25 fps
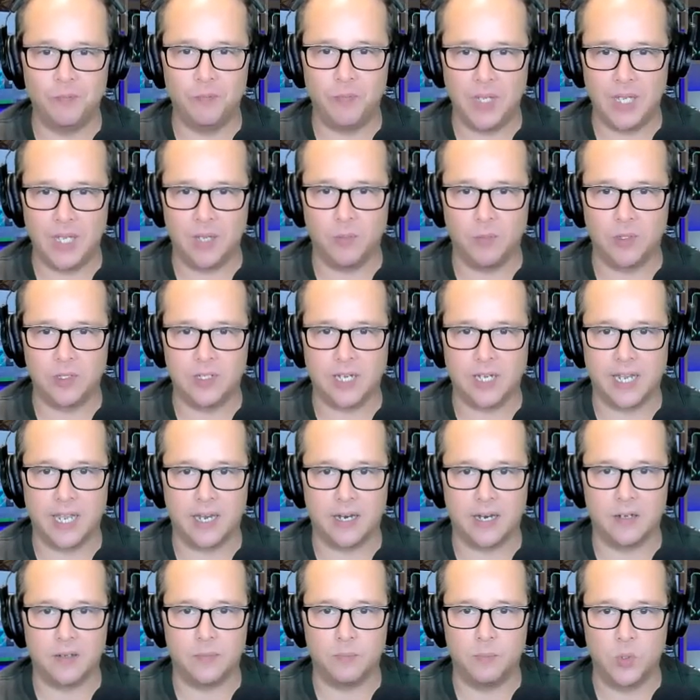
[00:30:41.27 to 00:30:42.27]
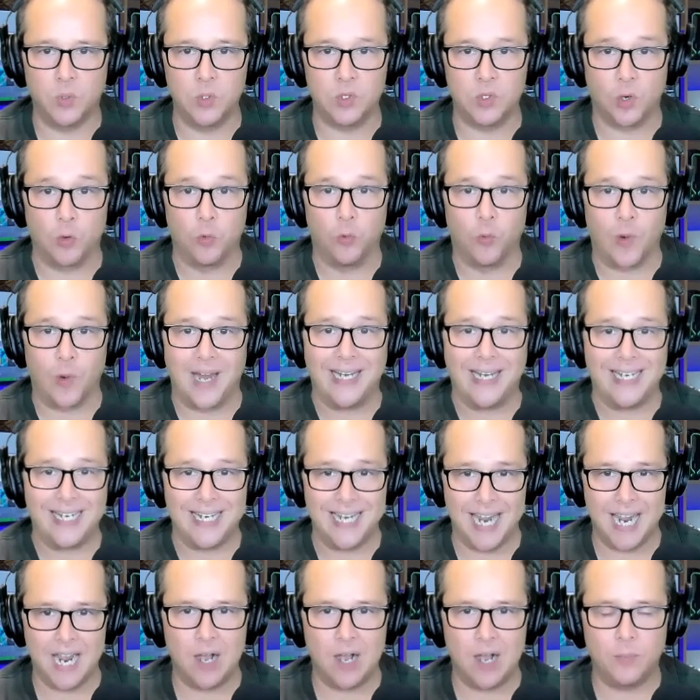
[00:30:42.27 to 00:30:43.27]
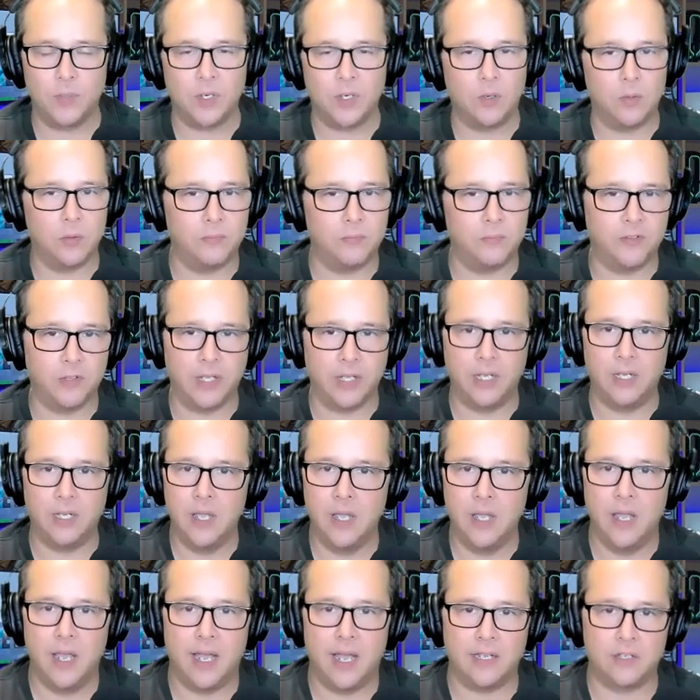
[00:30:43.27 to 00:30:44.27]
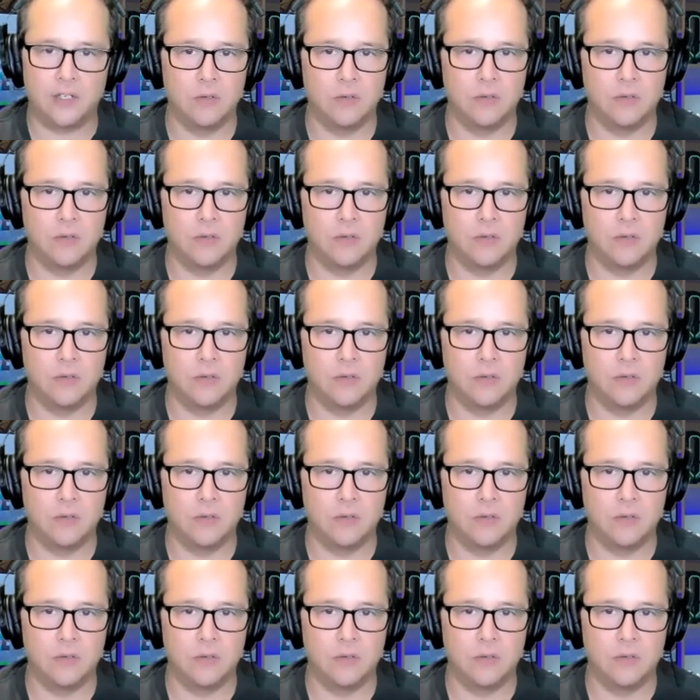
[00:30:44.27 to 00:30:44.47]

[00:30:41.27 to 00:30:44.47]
be able to get a booster right now, but hopefully as